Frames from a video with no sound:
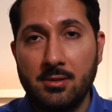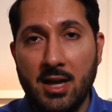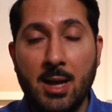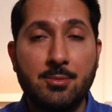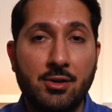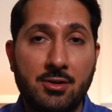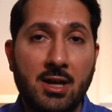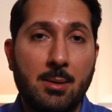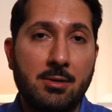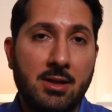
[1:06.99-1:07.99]
apps are
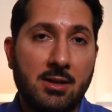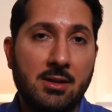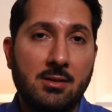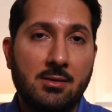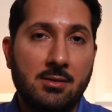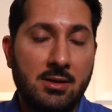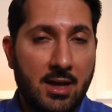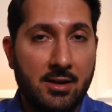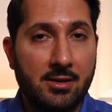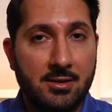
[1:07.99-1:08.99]
dominating the
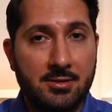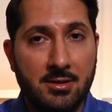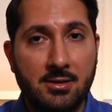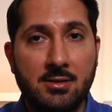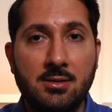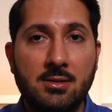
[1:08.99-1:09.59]
editing scene.